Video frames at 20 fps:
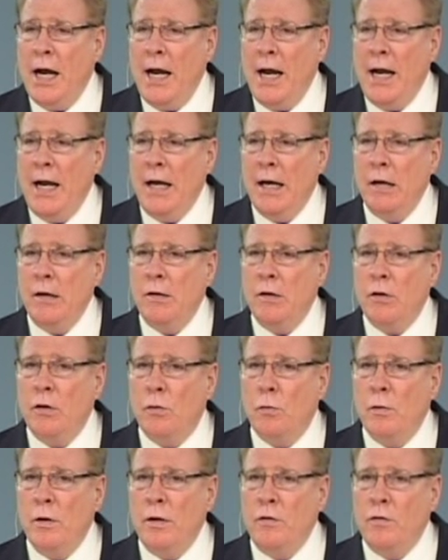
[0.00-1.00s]
And
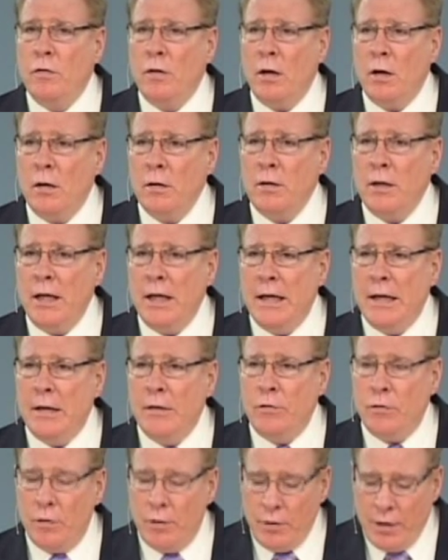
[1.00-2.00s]
the result
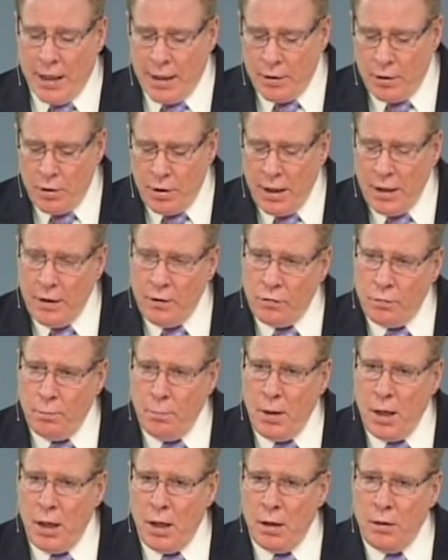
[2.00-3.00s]
is that these
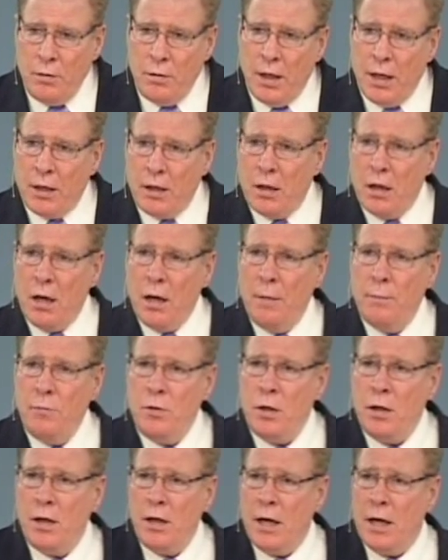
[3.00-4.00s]
men that come
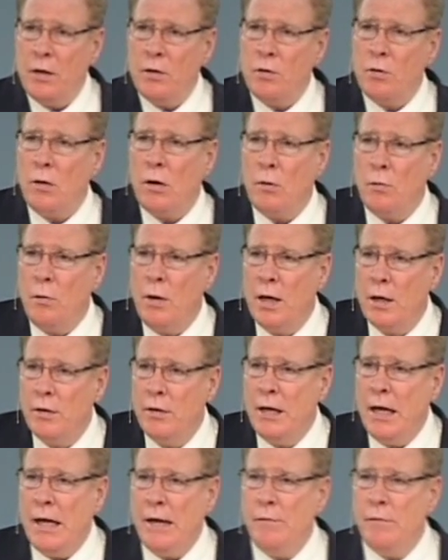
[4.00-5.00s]
together
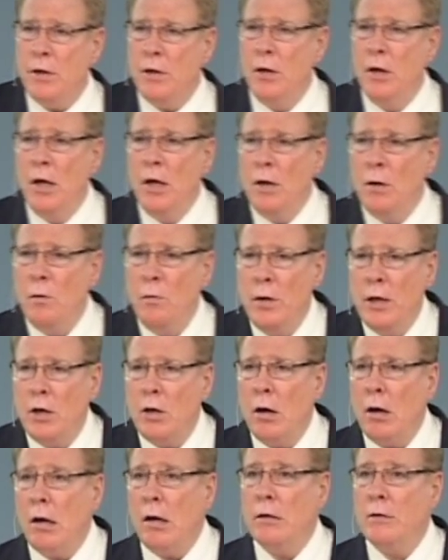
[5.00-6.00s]
around David, we
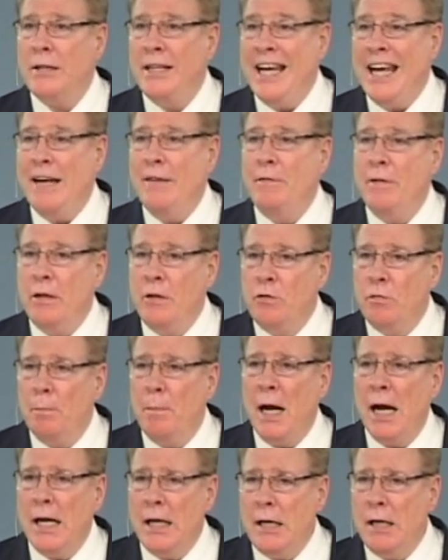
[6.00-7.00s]
call David's
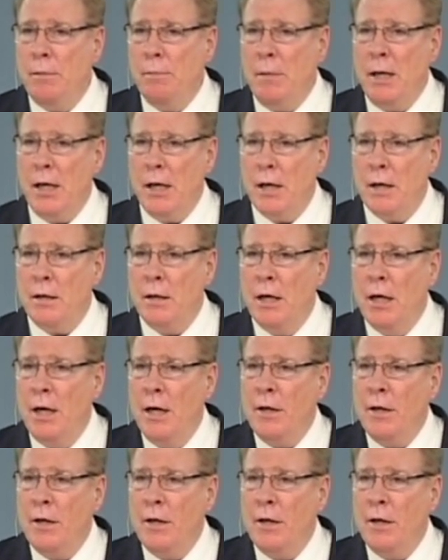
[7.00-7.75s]
mighty men.